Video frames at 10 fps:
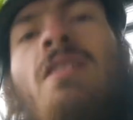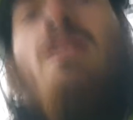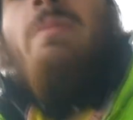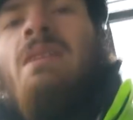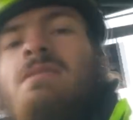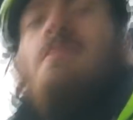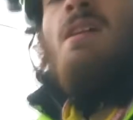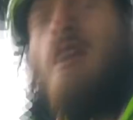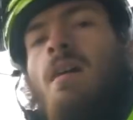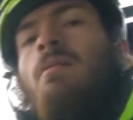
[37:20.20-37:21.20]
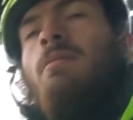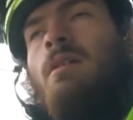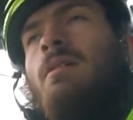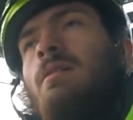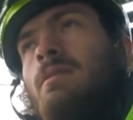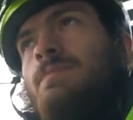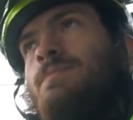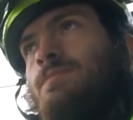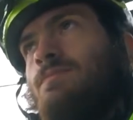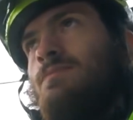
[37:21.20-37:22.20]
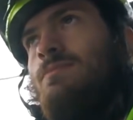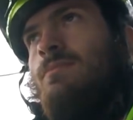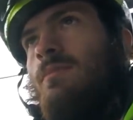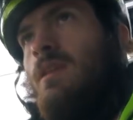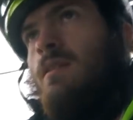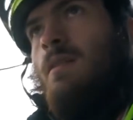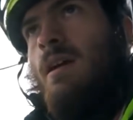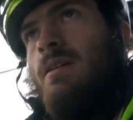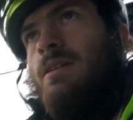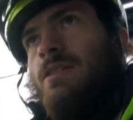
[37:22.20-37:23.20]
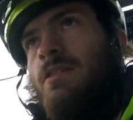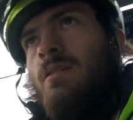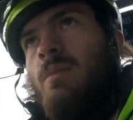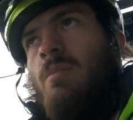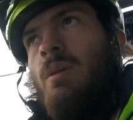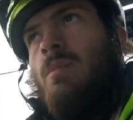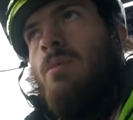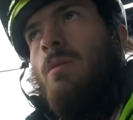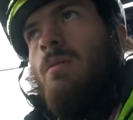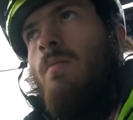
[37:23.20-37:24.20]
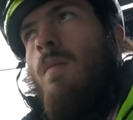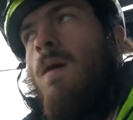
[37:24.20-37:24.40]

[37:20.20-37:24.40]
going to be downhill. Downhill's going to be a big problem.